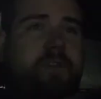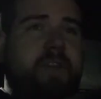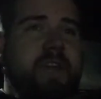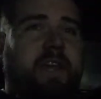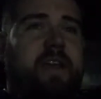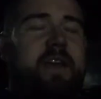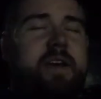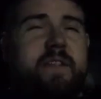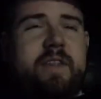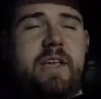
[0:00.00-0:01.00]
they
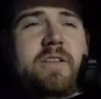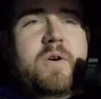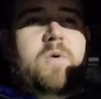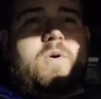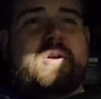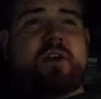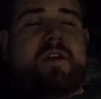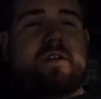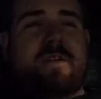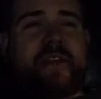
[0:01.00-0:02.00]
don't,
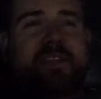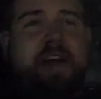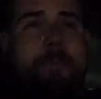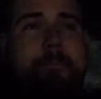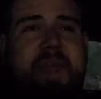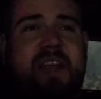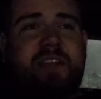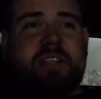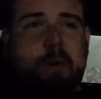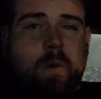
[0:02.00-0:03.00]
it's not
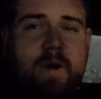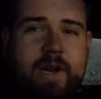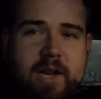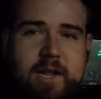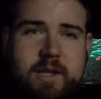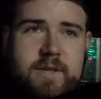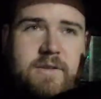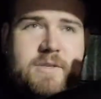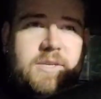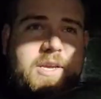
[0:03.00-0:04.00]
mandatory
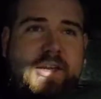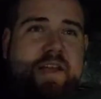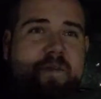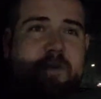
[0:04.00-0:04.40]
to get a